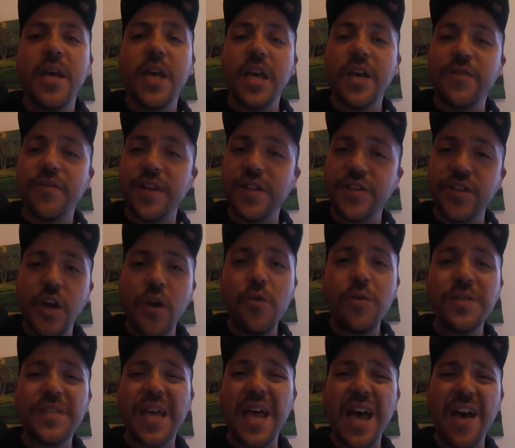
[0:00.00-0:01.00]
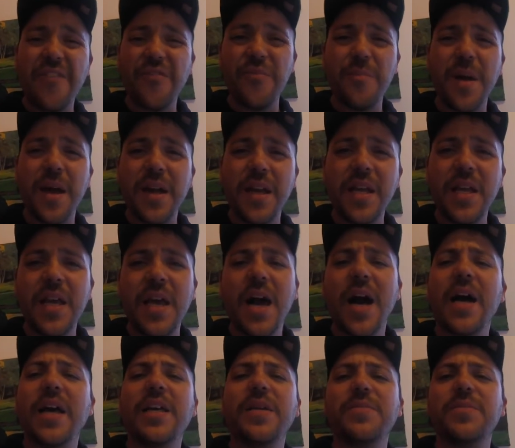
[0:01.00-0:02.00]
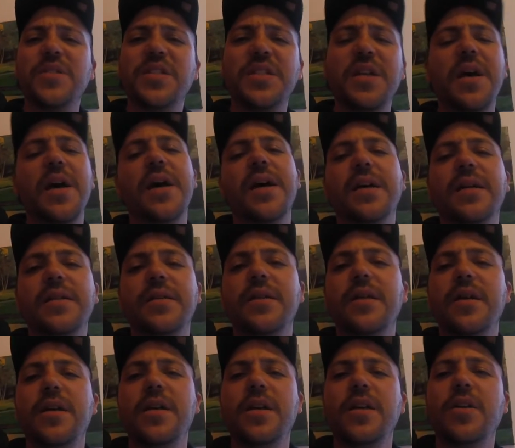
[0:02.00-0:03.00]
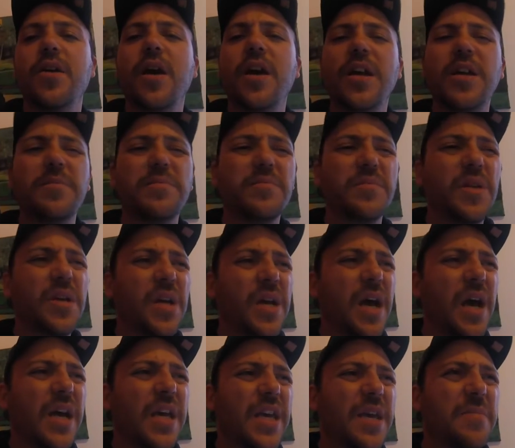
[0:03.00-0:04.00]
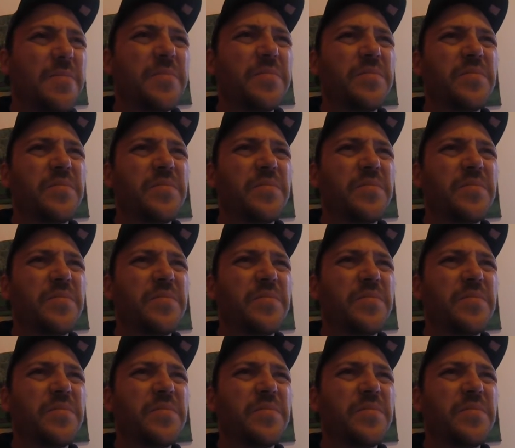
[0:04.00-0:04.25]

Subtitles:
If I don't have money, I am sad, you know, I am